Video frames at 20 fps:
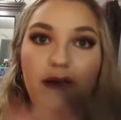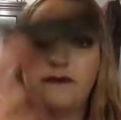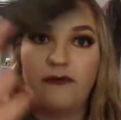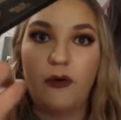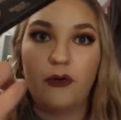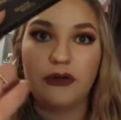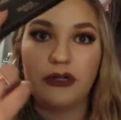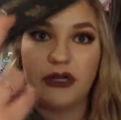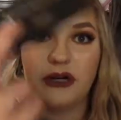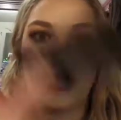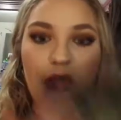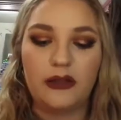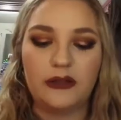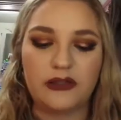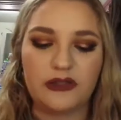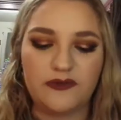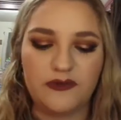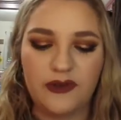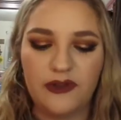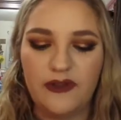
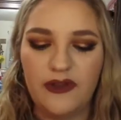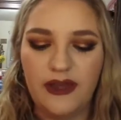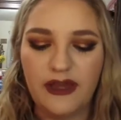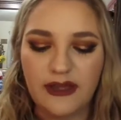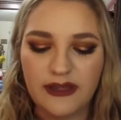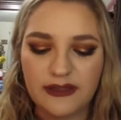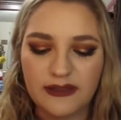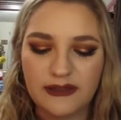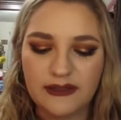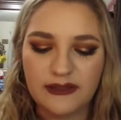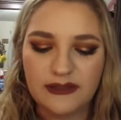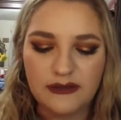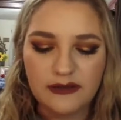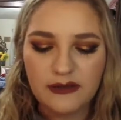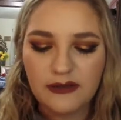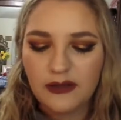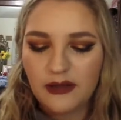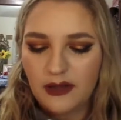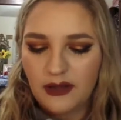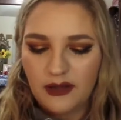$40 for this,
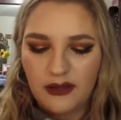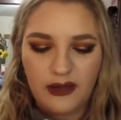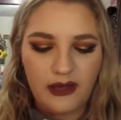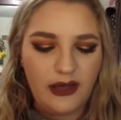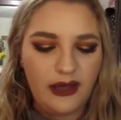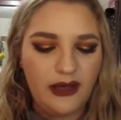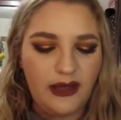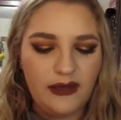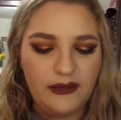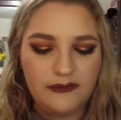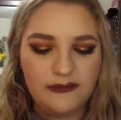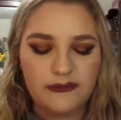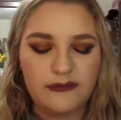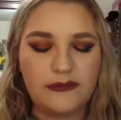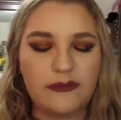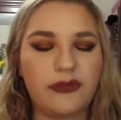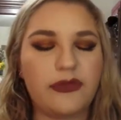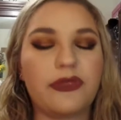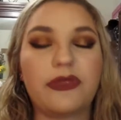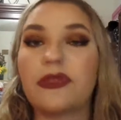
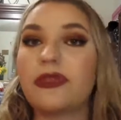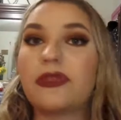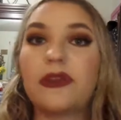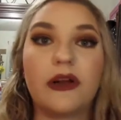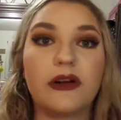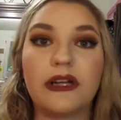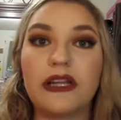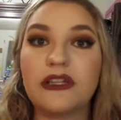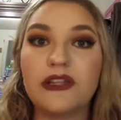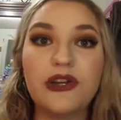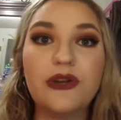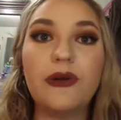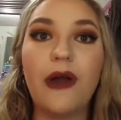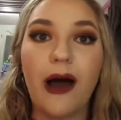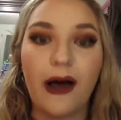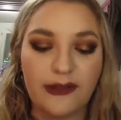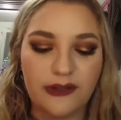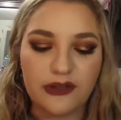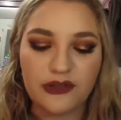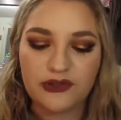
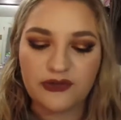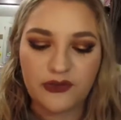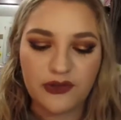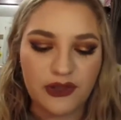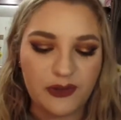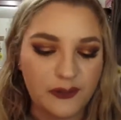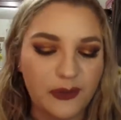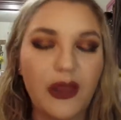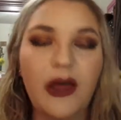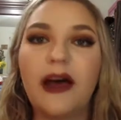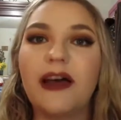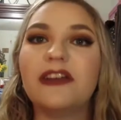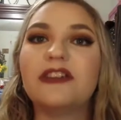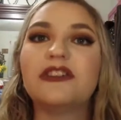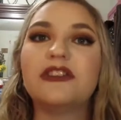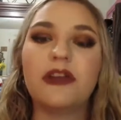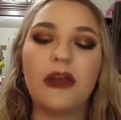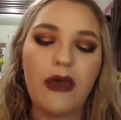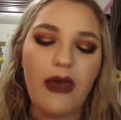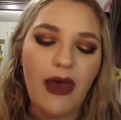$32 for the
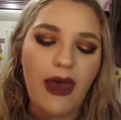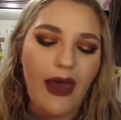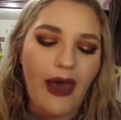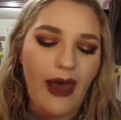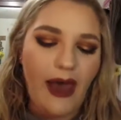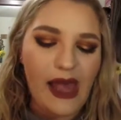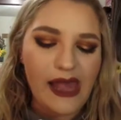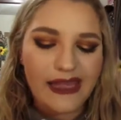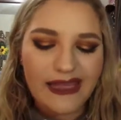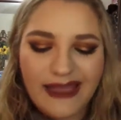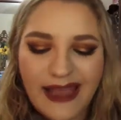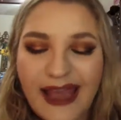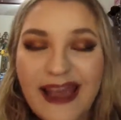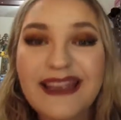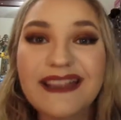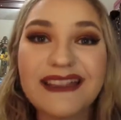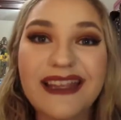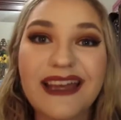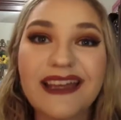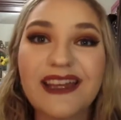blush. I
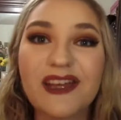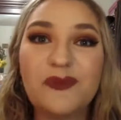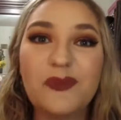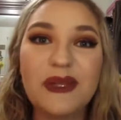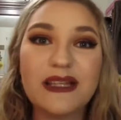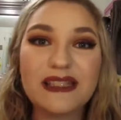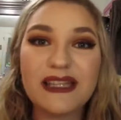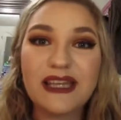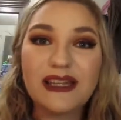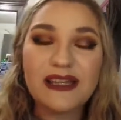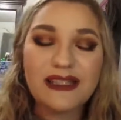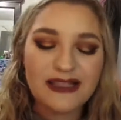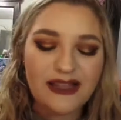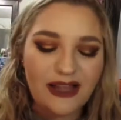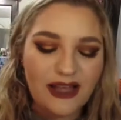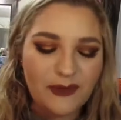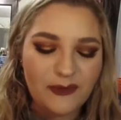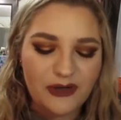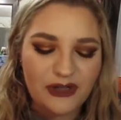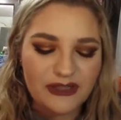guess that could be seen as
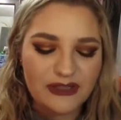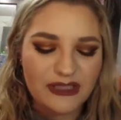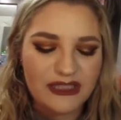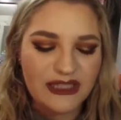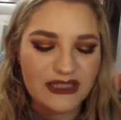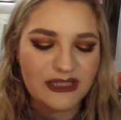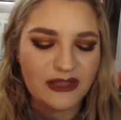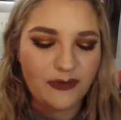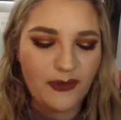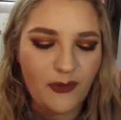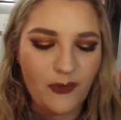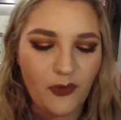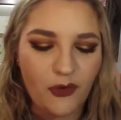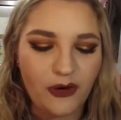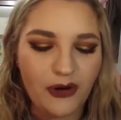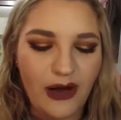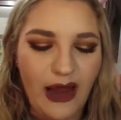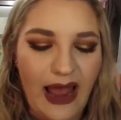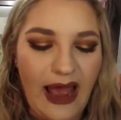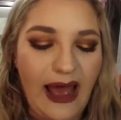glamorous because it's a little bit
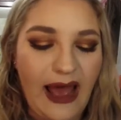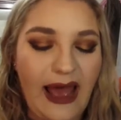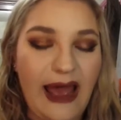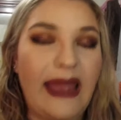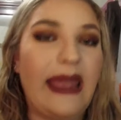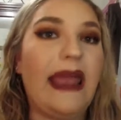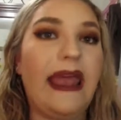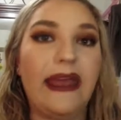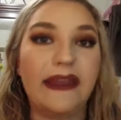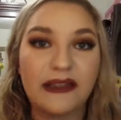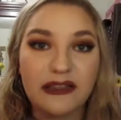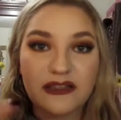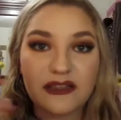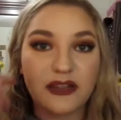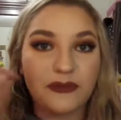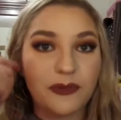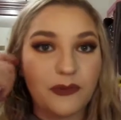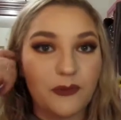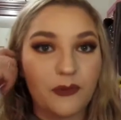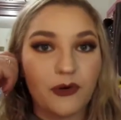more high-end, it's a
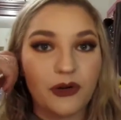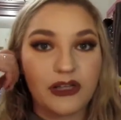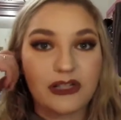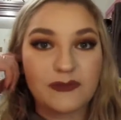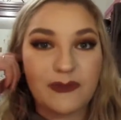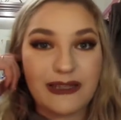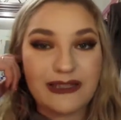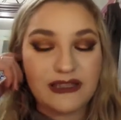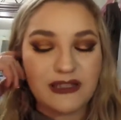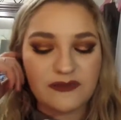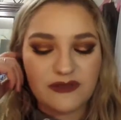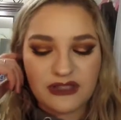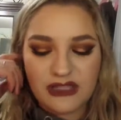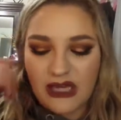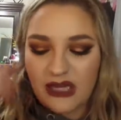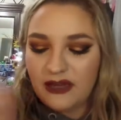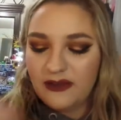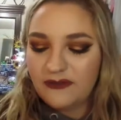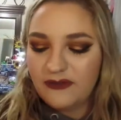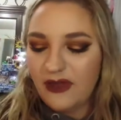little bit more expensive
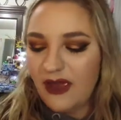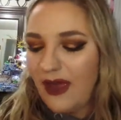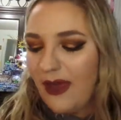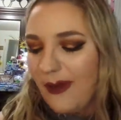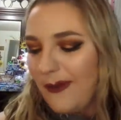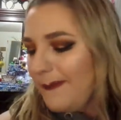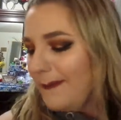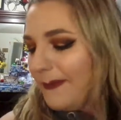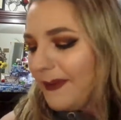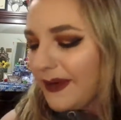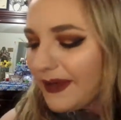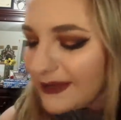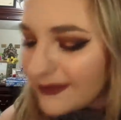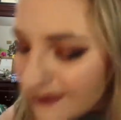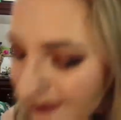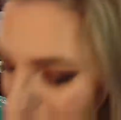stuff. But